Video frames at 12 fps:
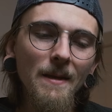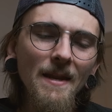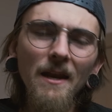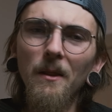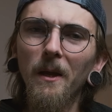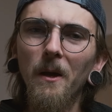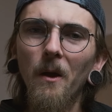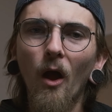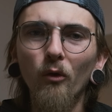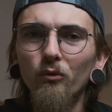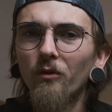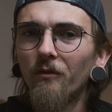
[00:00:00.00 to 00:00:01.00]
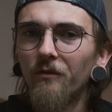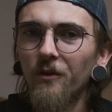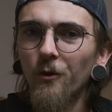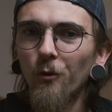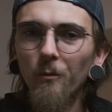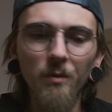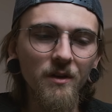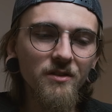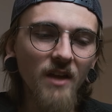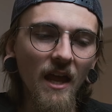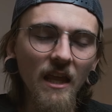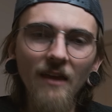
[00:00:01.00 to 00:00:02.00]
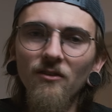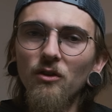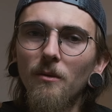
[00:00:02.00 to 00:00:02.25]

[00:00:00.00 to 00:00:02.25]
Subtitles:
not like a review, but just kind of giving you